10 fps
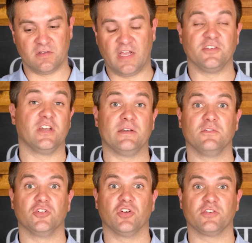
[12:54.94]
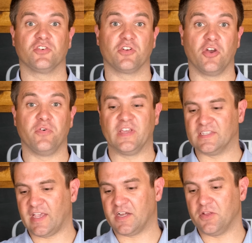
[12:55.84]
your shots should go
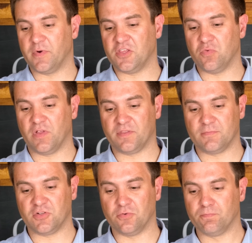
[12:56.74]
exactly where you want them to.